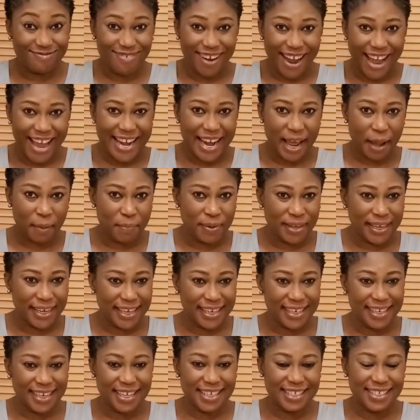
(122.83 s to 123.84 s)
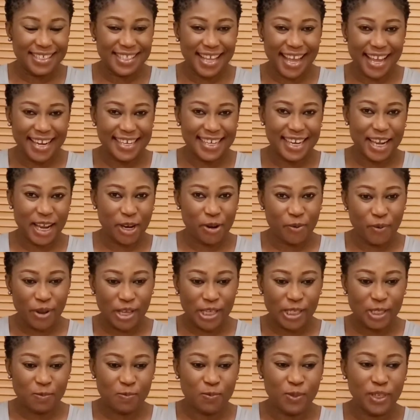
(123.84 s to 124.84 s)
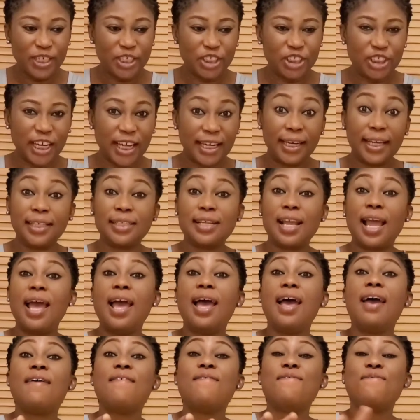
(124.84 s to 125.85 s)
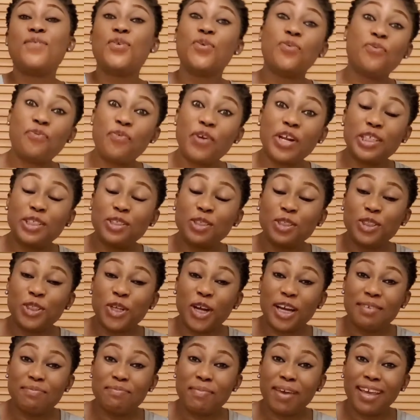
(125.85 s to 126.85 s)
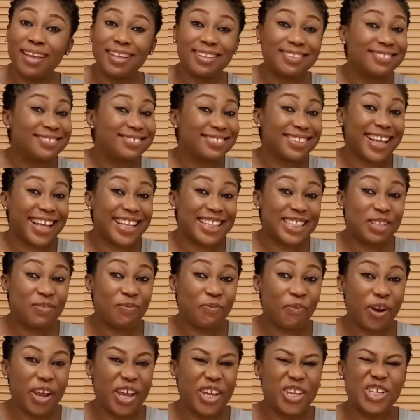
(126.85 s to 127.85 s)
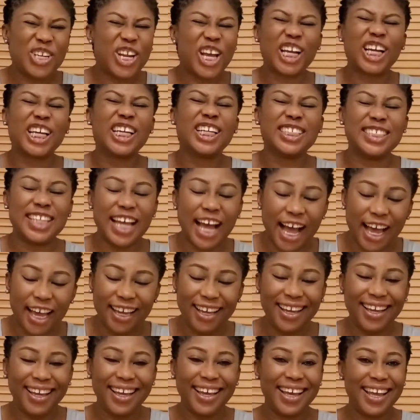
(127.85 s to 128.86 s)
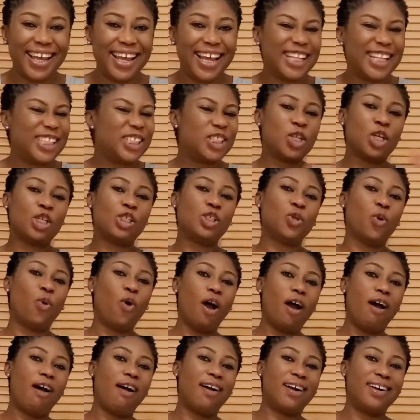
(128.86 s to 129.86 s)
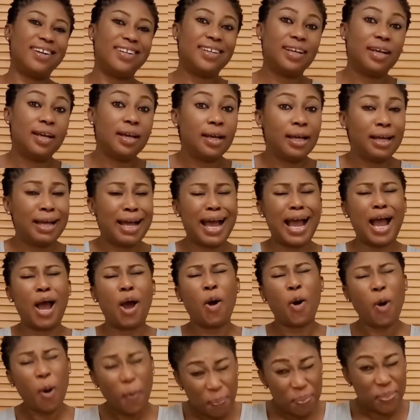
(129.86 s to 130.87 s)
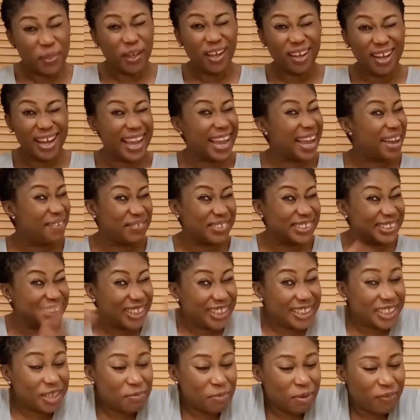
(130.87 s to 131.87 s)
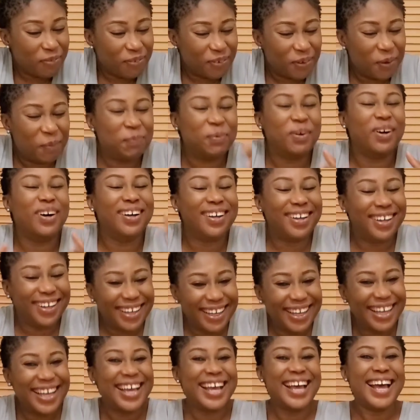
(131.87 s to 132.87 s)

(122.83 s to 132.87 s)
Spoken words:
while I begin this 10-day green smoothie challenge. Feel free to join me. It's free. You're not gonna die. It's not so hard. I hope not. I haven't done it before, but